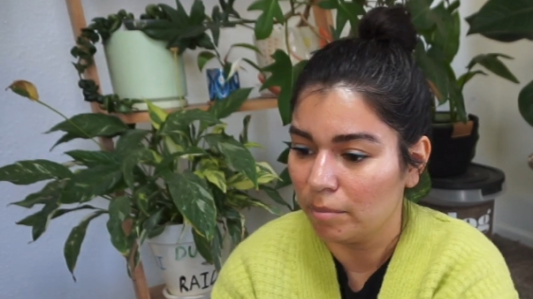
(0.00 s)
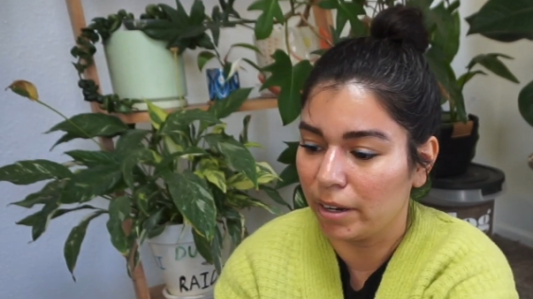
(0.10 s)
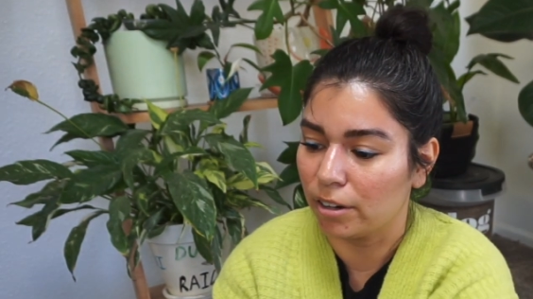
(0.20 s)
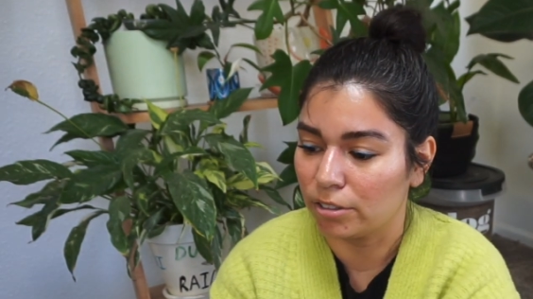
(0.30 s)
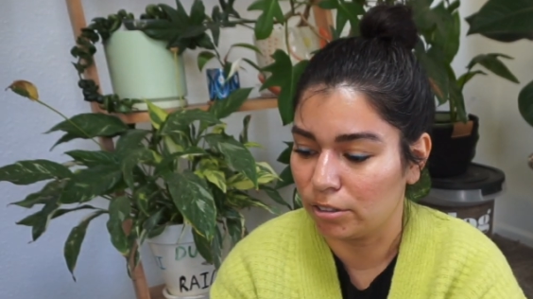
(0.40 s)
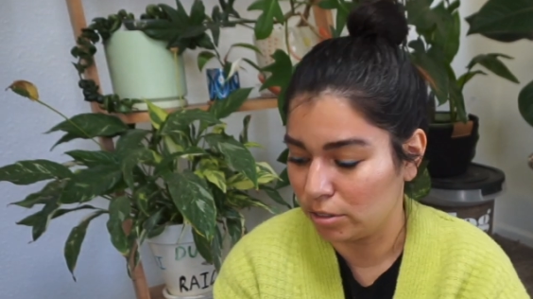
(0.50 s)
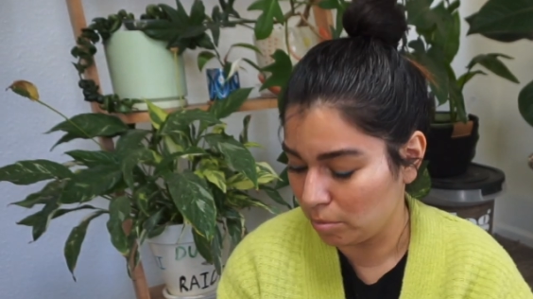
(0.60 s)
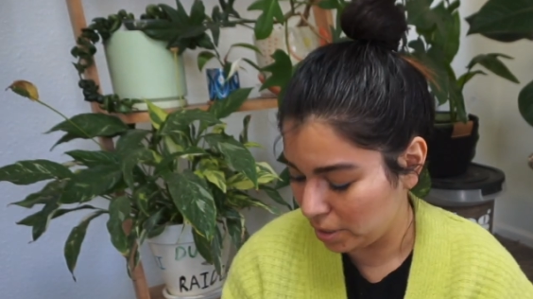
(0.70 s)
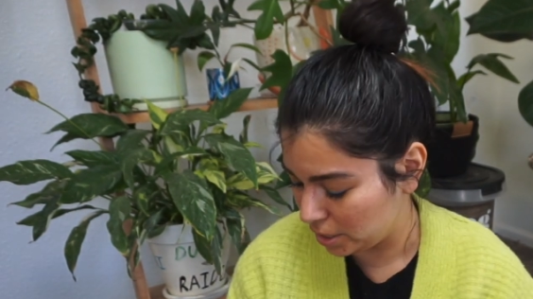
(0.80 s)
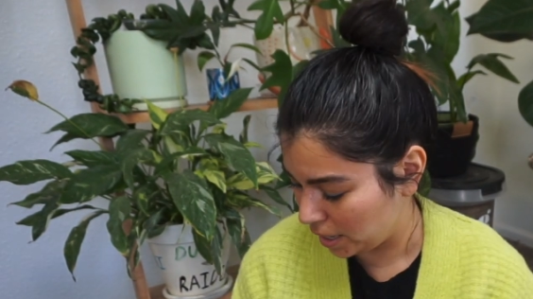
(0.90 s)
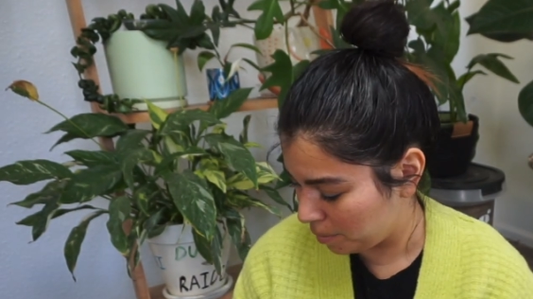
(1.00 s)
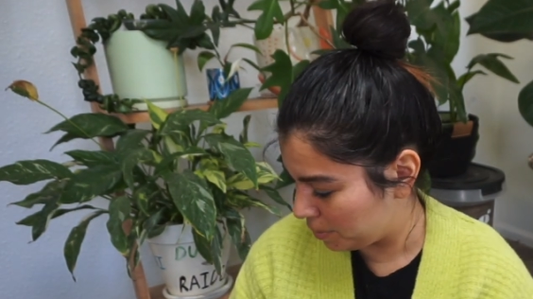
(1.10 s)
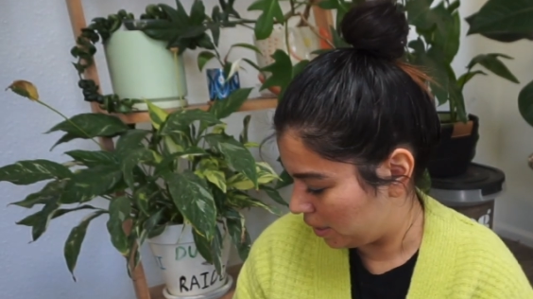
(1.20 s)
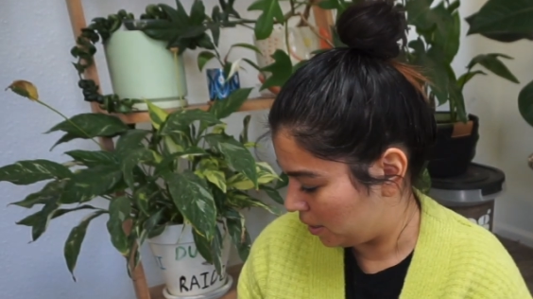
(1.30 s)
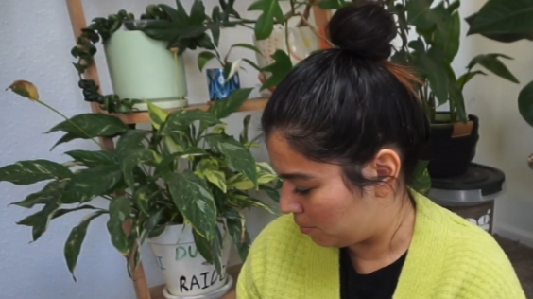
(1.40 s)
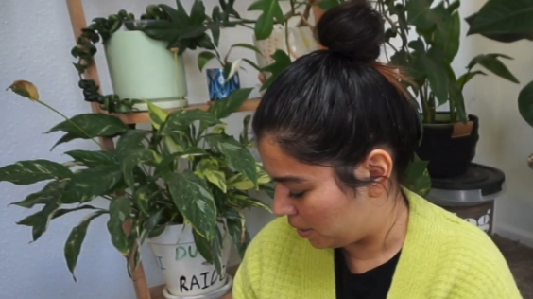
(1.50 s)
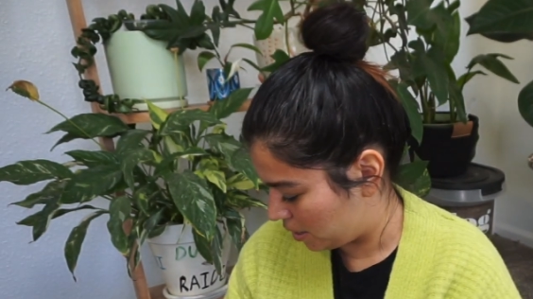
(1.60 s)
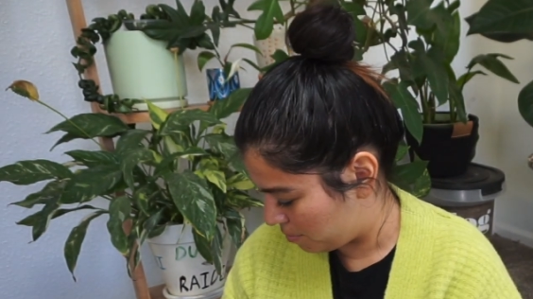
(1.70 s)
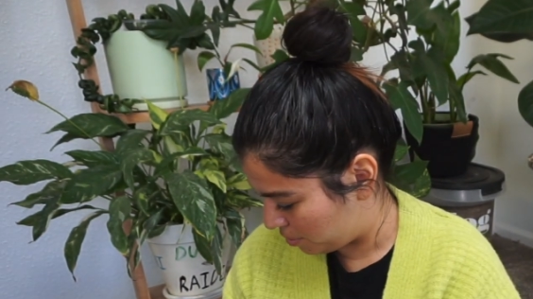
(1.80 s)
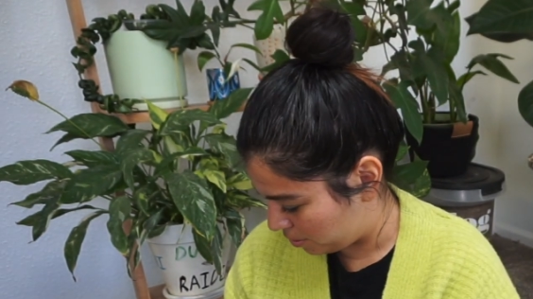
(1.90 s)
Gosh, there's so much happening in my
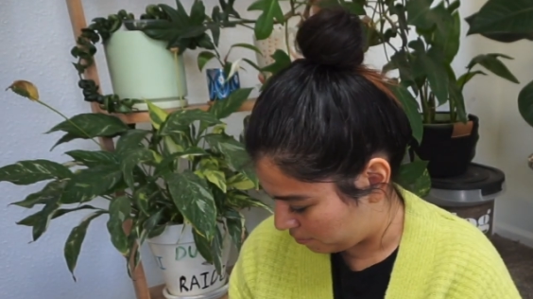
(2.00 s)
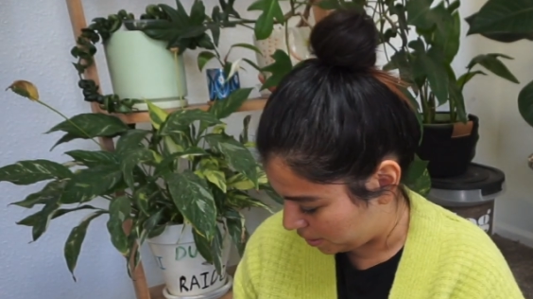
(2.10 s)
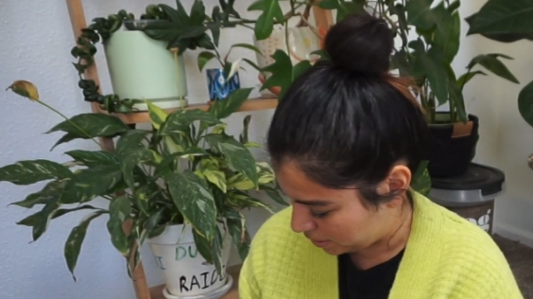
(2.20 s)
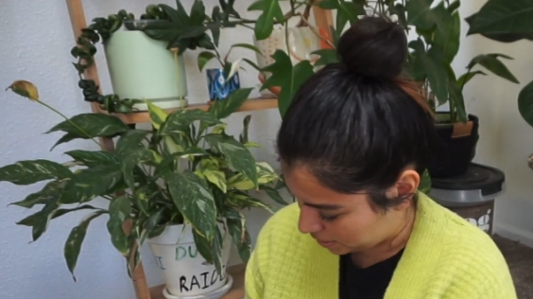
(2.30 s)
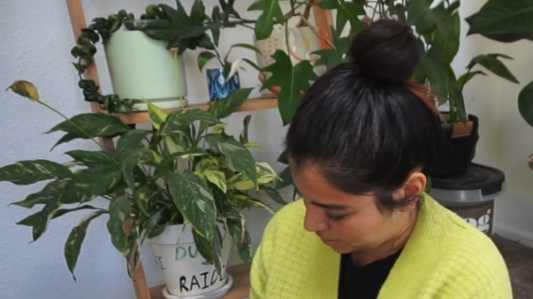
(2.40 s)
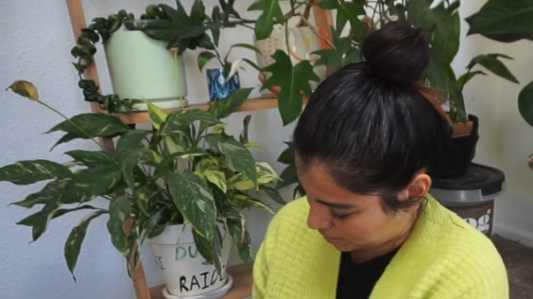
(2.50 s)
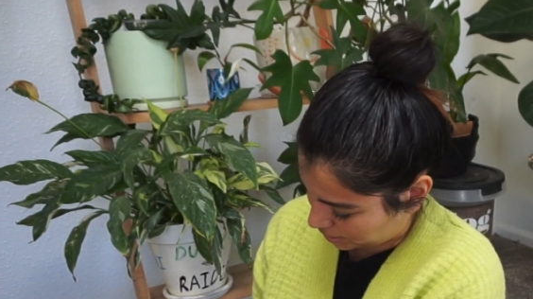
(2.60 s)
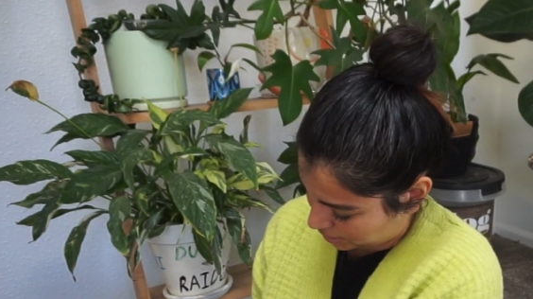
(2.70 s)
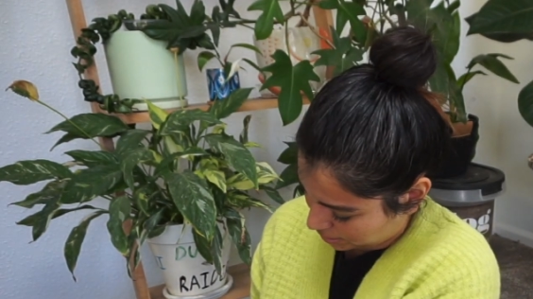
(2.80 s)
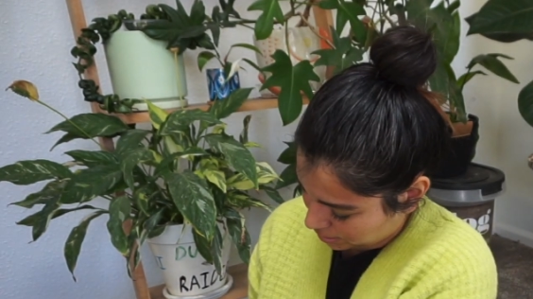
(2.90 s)
neighborhood right this second.